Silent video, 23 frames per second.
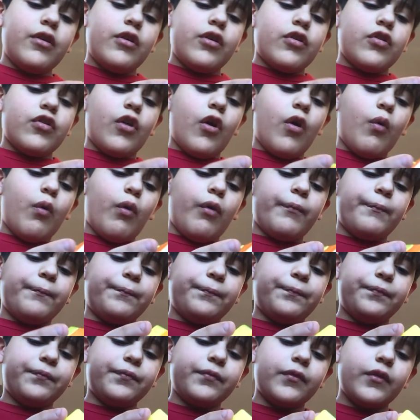So
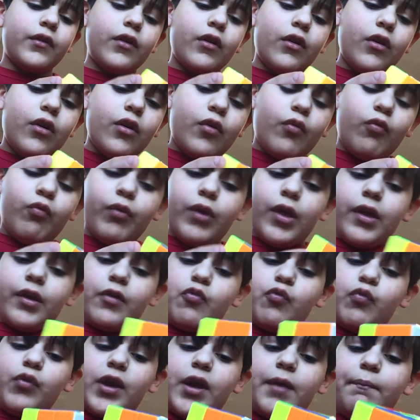
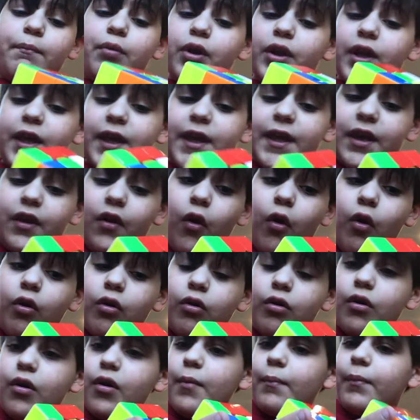we can put it here,
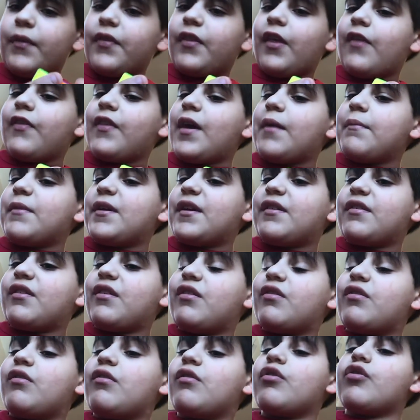but then that makes it
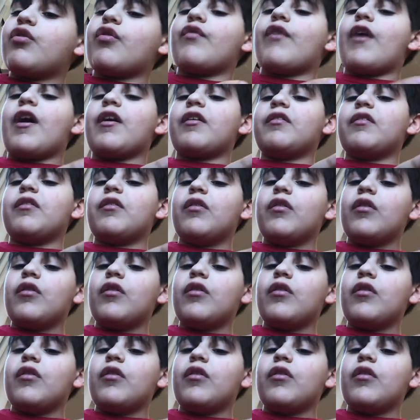so that